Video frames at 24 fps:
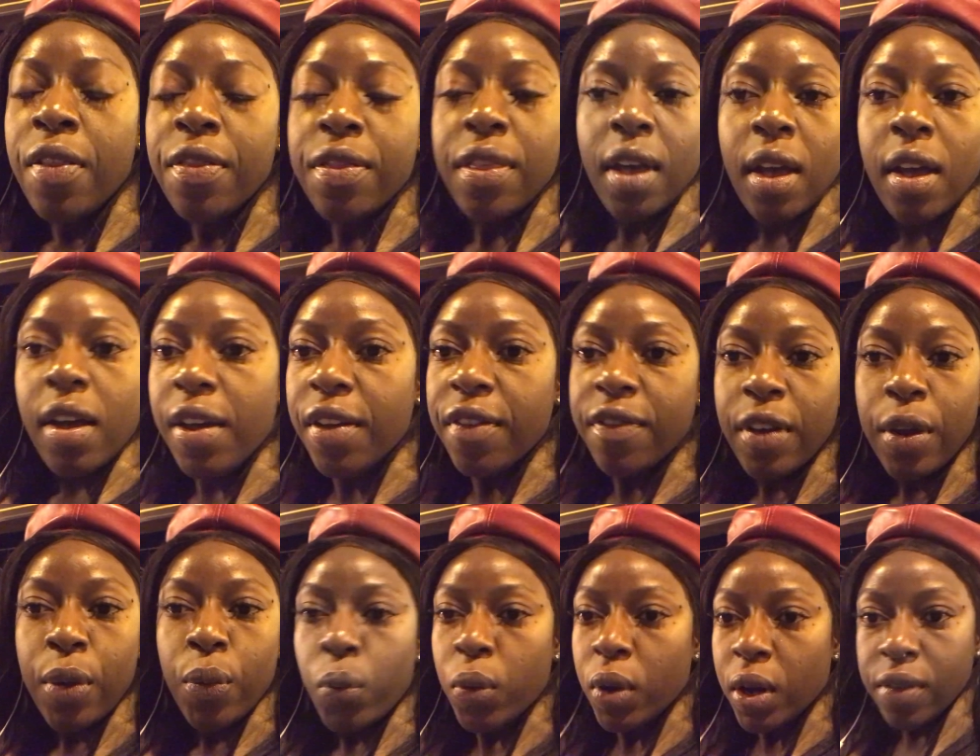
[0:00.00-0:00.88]
The
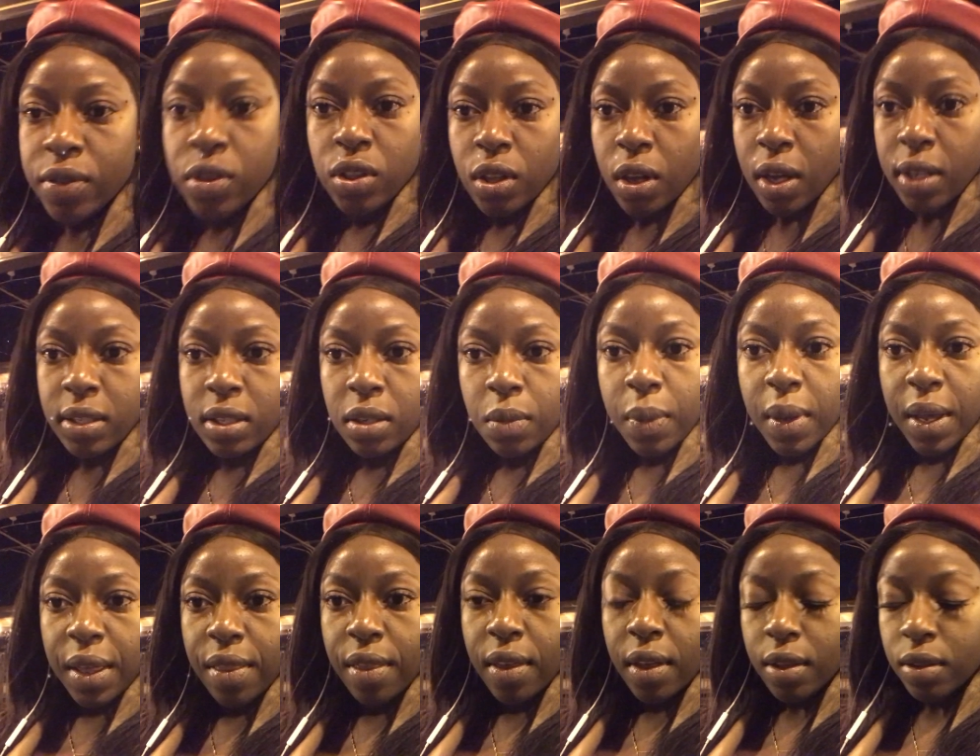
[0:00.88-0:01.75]
event would have started
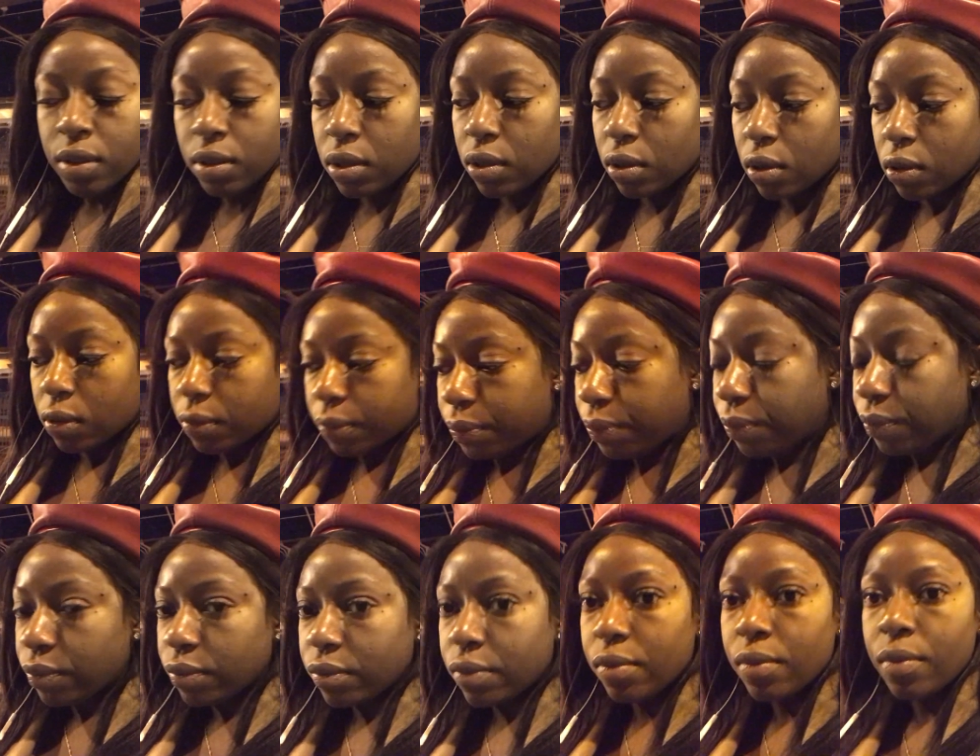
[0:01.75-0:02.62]
by then, so
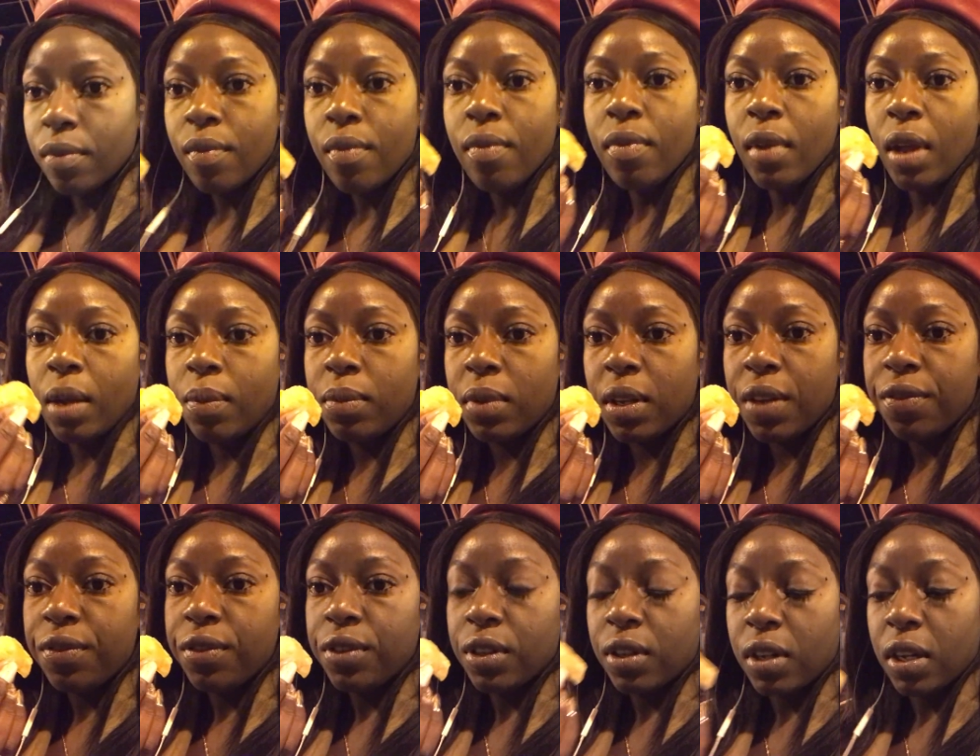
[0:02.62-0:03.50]

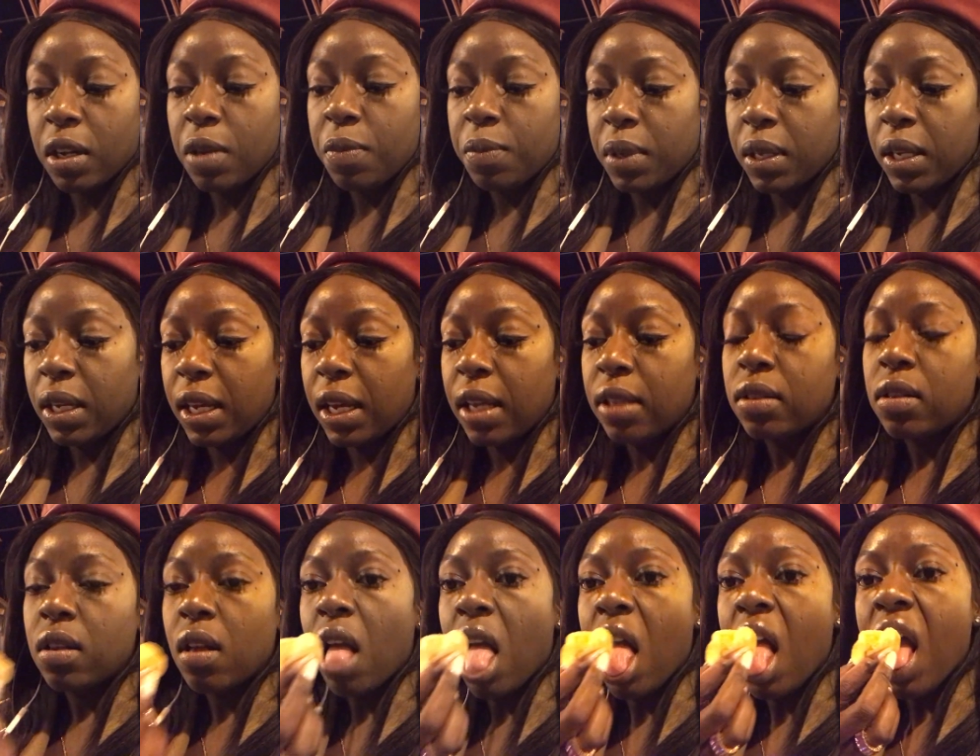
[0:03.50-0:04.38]
definitely gonna be
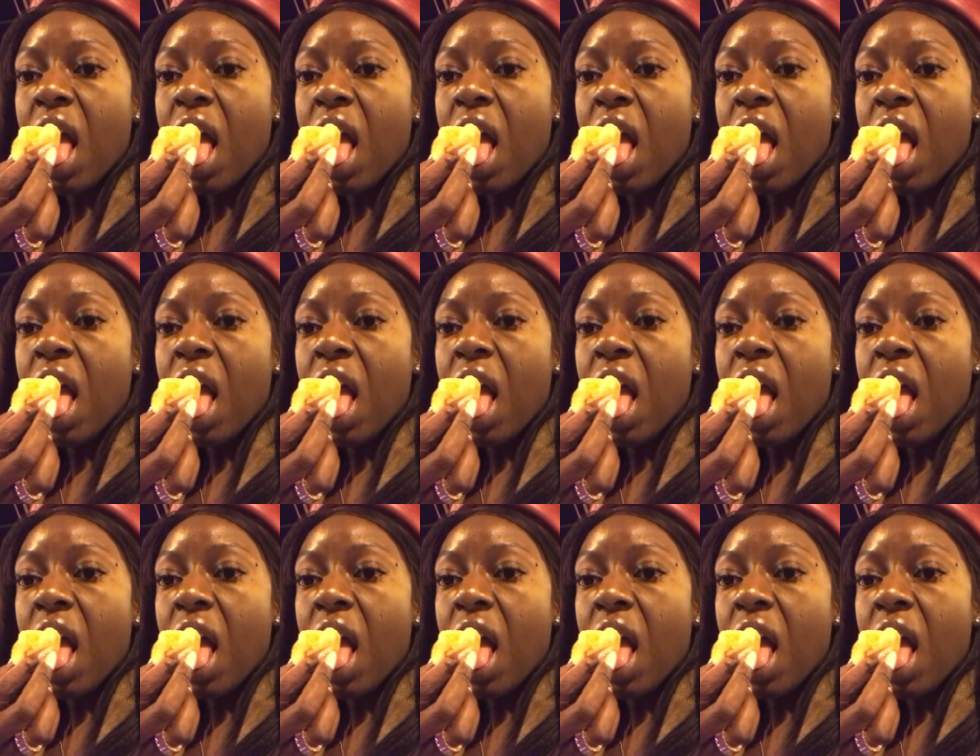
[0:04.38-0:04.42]
late.